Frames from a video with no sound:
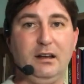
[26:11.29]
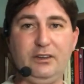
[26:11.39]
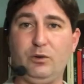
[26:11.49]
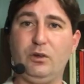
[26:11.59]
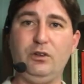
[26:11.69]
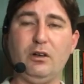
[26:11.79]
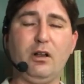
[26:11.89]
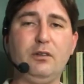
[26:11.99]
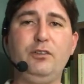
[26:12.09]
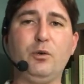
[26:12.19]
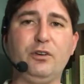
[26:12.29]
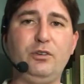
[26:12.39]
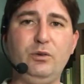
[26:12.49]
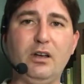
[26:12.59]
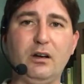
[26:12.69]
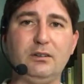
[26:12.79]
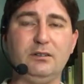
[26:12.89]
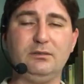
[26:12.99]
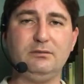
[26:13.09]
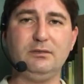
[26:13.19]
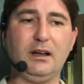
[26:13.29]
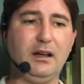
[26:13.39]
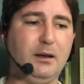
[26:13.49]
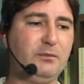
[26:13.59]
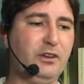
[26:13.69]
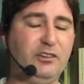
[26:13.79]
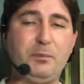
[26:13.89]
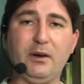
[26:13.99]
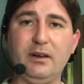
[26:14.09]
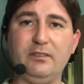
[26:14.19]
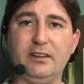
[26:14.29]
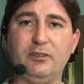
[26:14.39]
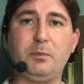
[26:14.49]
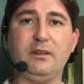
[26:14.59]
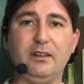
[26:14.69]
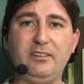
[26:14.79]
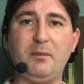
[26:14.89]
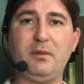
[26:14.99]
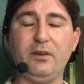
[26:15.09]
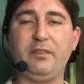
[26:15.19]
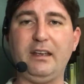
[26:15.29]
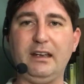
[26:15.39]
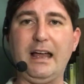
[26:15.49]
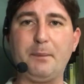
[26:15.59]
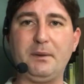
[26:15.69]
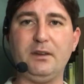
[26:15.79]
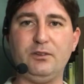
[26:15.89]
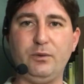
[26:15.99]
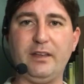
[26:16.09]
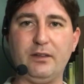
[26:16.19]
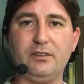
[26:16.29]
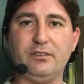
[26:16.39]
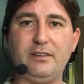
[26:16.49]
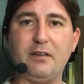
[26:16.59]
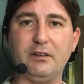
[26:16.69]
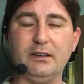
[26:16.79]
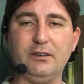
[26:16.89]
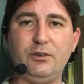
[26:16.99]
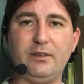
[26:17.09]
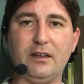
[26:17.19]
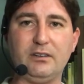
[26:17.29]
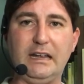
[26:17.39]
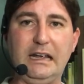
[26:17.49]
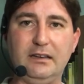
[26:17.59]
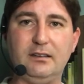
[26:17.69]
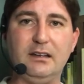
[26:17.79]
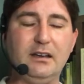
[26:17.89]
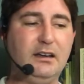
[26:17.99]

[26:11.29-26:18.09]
You, all of you are too young um, to experience this, but a similar thing happened in 2007 and 2008